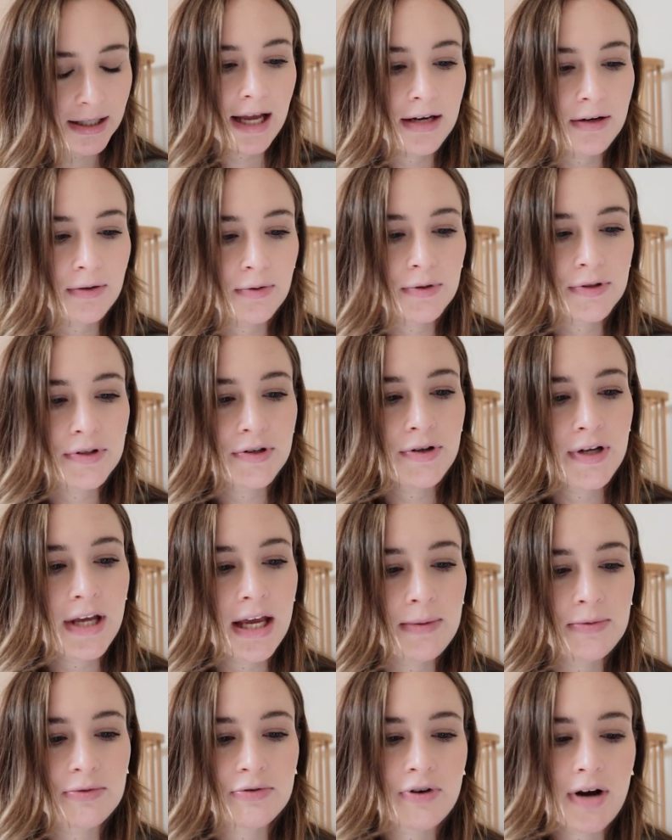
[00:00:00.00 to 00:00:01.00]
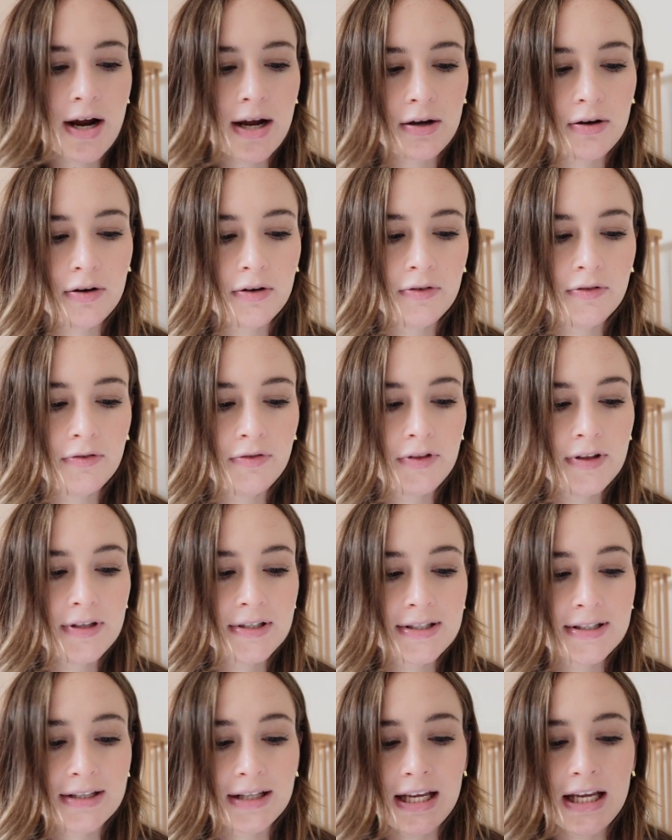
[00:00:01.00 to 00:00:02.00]
and it also keeps track of the
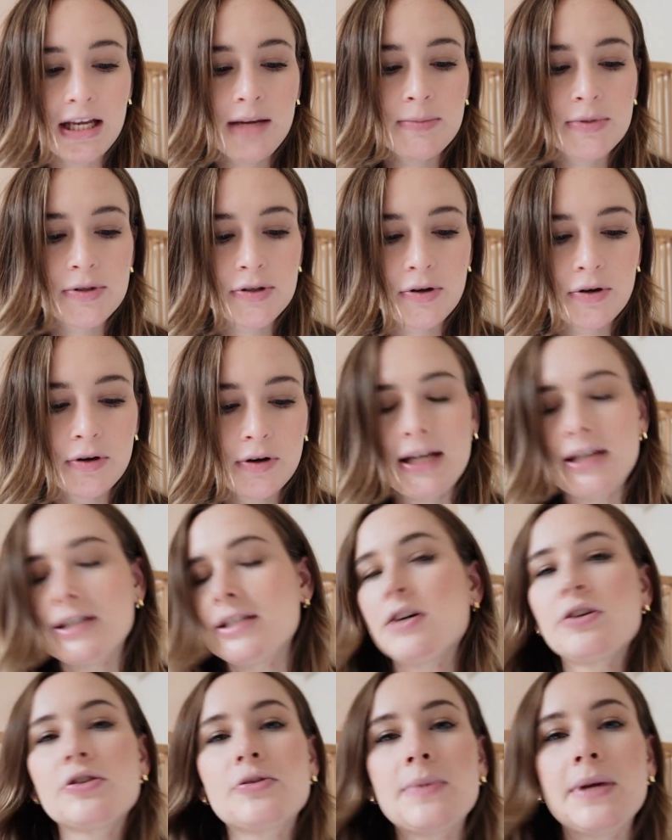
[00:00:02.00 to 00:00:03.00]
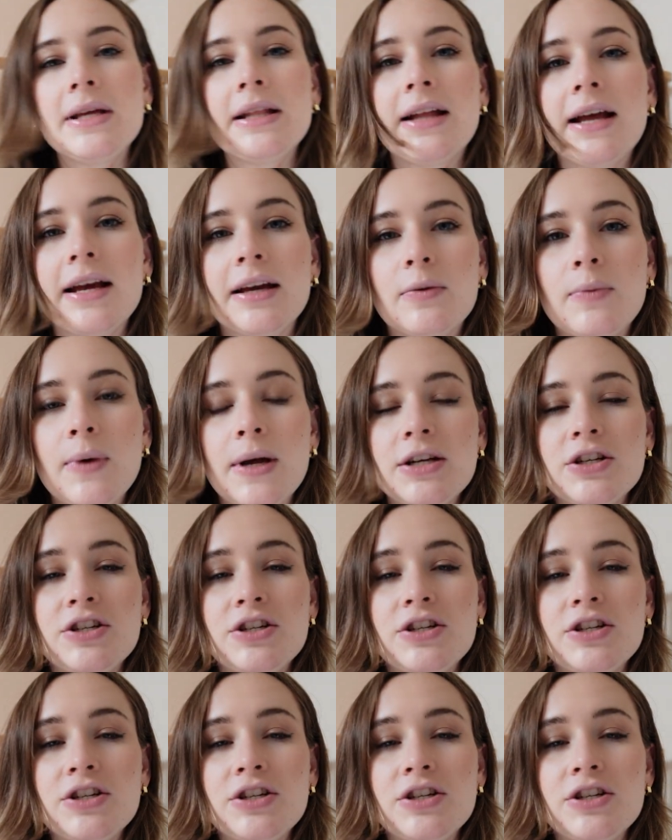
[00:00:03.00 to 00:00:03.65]
sleep. So it tells me like when